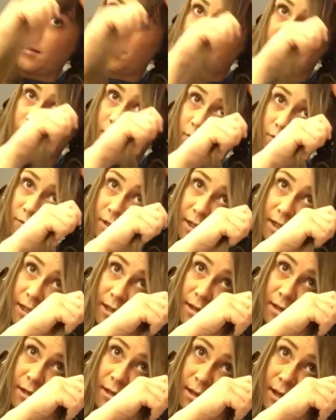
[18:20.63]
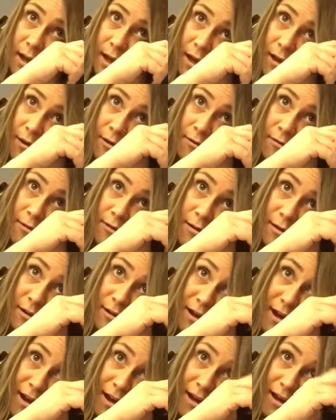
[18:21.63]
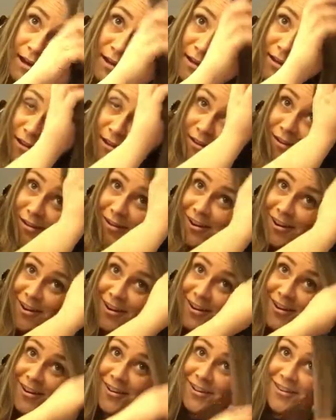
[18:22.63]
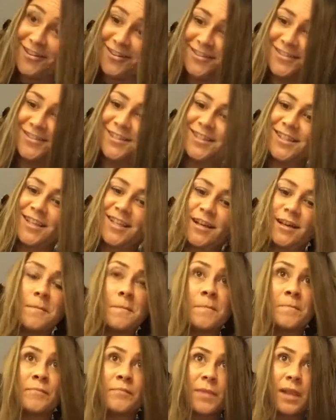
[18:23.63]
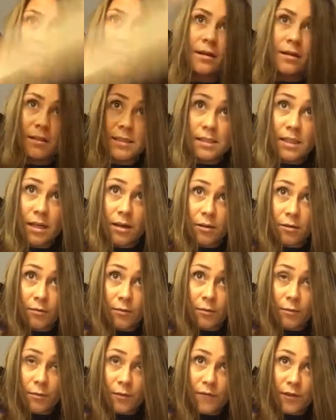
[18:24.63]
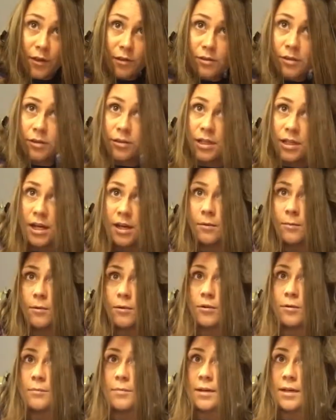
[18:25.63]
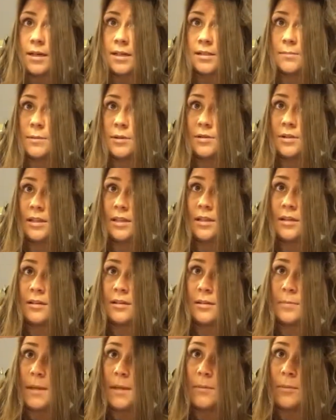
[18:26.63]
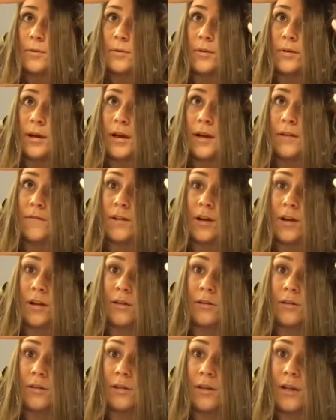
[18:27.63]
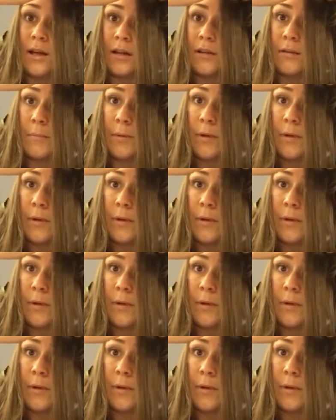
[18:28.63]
holy cow, I had curls. So reviews are terrible because most of those people have not learned how to